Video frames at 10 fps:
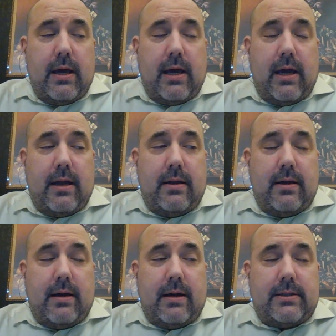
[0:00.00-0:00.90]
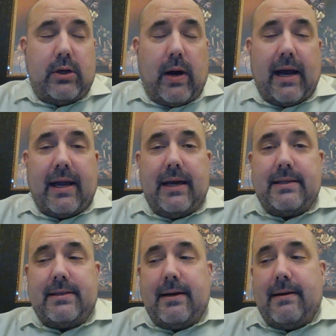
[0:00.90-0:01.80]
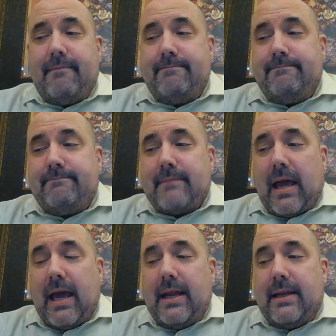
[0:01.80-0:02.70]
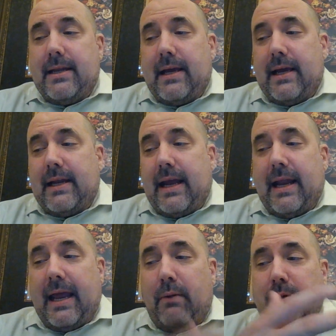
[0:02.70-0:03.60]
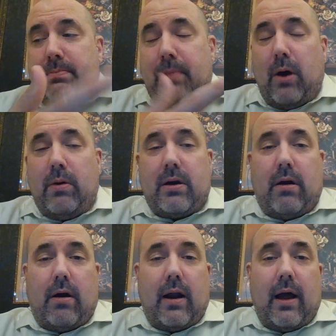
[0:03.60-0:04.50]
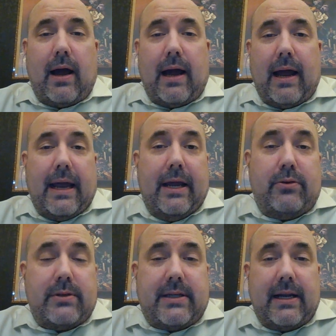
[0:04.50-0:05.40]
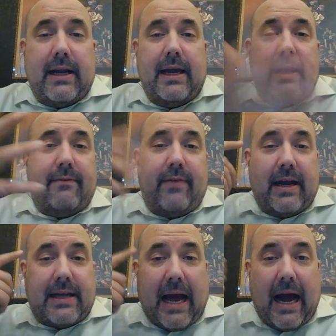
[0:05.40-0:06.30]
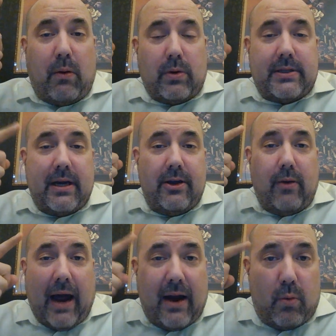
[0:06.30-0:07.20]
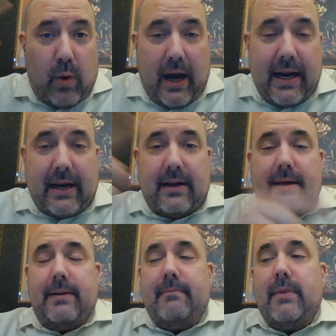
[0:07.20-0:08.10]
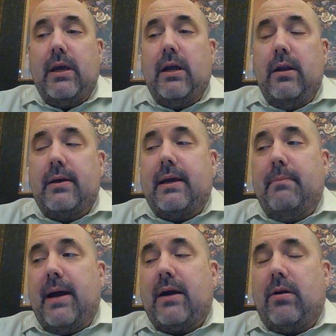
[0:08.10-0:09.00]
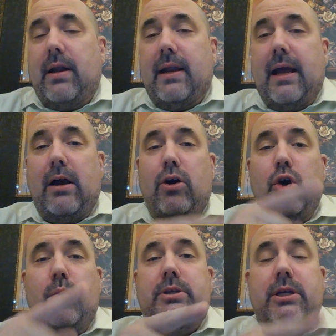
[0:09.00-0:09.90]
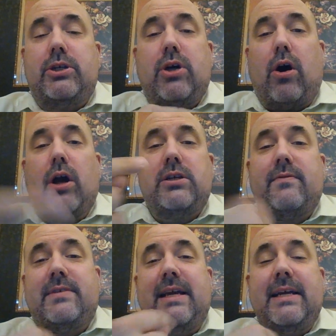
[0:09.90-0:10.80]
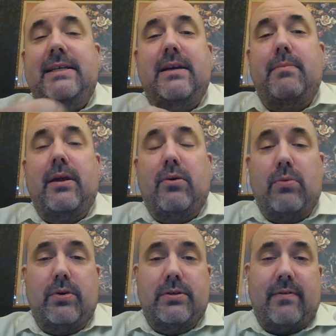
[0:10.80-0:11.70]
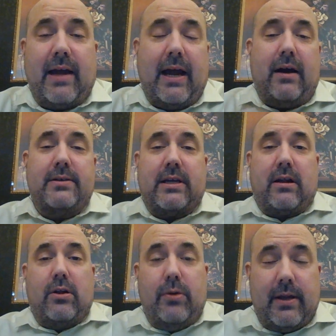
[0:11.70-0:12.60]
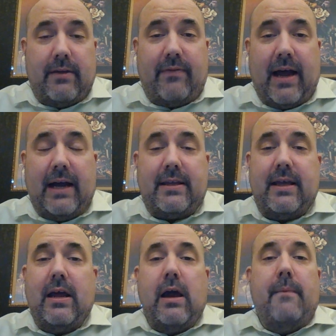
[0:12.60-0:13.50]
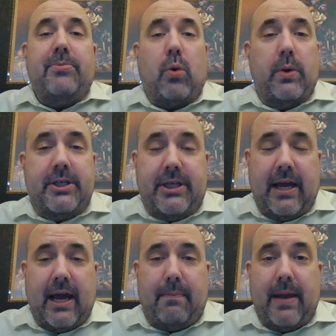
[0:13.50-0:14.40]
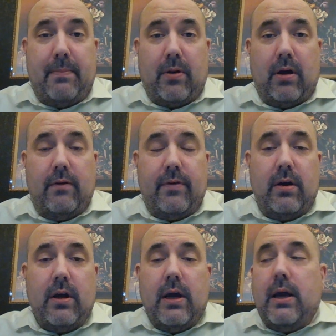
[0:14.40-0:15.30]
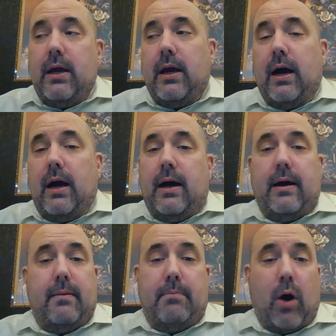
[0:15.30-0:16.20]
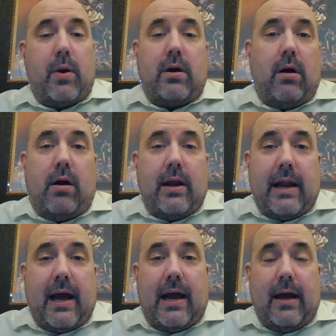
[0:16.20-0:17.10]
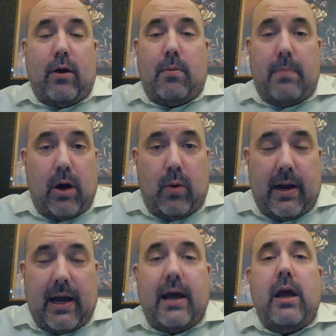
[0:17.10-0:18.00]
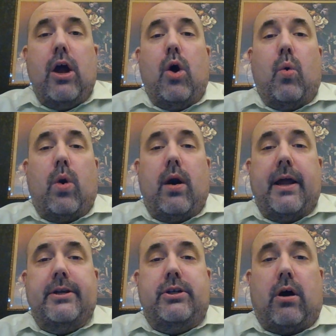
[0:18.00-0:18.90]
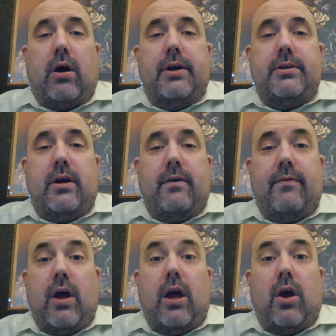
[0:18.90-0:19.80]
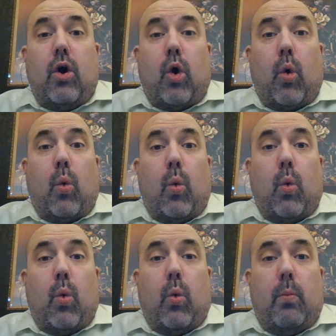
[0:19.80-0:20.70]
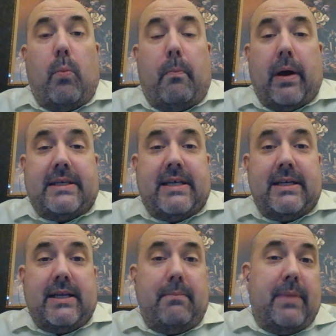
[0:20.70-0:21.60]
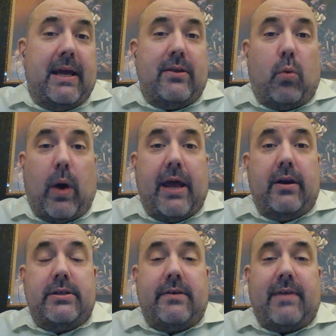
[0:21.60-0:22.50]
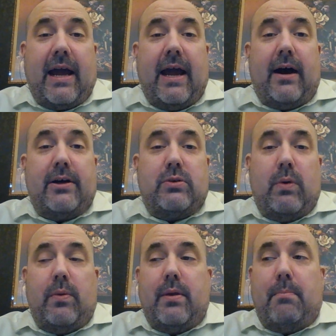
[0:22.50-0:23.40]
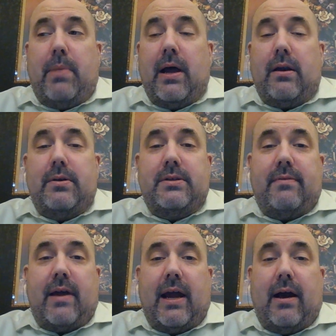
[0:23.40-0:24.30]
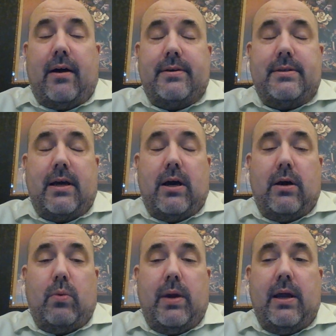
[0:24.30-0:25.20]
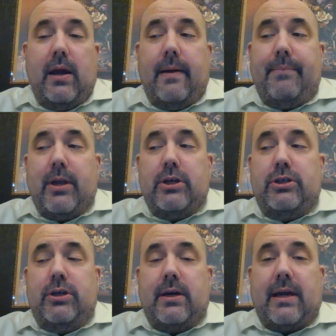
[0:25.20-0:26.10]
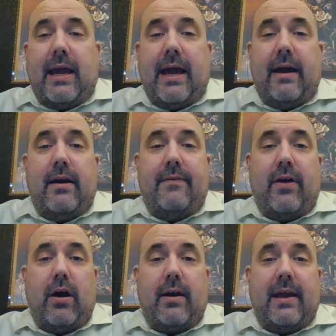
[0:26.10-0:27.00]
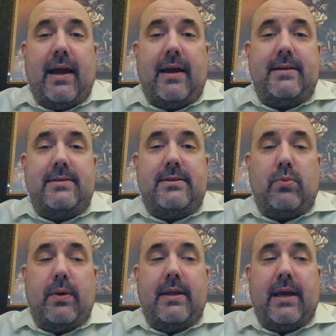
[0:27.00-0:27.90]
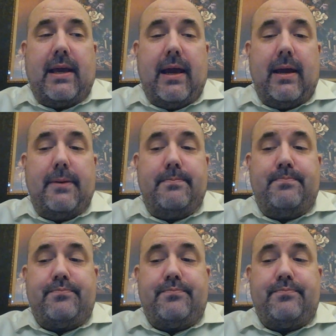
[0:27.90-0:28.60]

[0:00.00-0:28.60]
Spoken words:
And so I guess, and it was Beauregard, interestingly, and in fact, I will tell you, ironically, looking back on it now, who was in charge of teaching me the rules of the house, including the fact that when she had people over, Beauregard and I, or Beau and I, were in charge of essentially being the waiters of the house. We were the butlers of the house. We took care of her guests when they came.